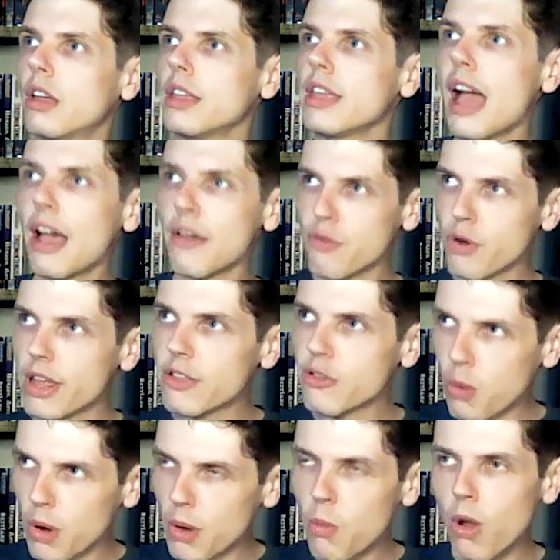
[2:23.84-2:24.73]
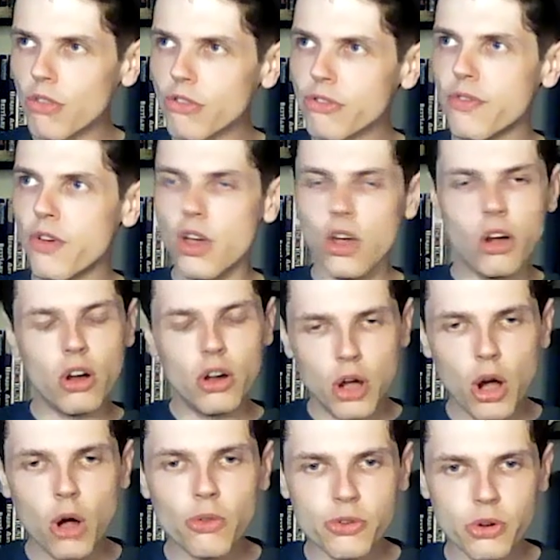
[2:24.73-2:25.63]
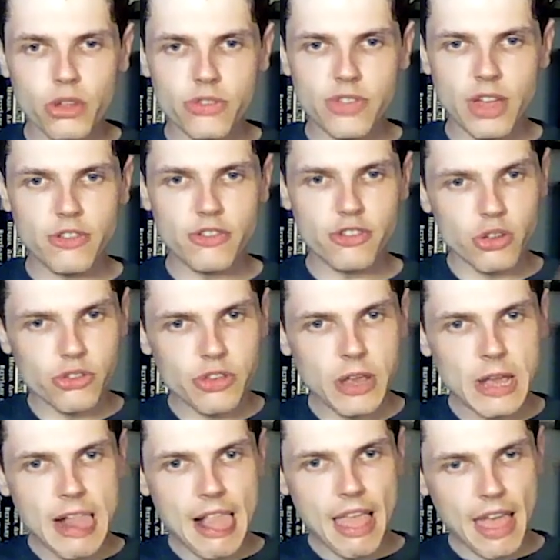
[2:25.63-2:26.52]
yeah, I've run it once for Old School Essentials,